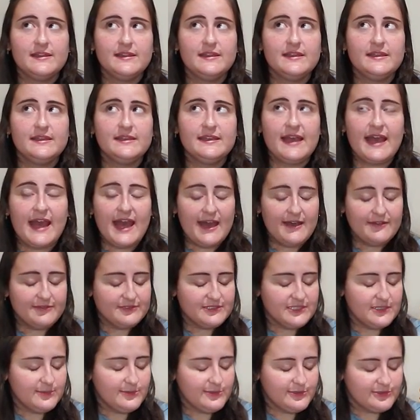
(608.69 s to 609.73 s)
the half
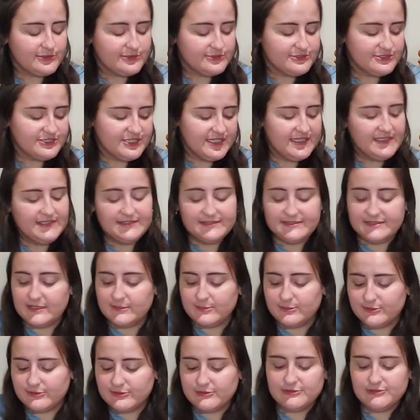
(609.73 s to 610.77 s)
double
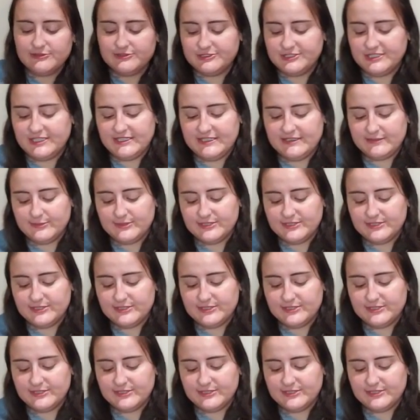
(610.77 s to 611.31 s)
crochets,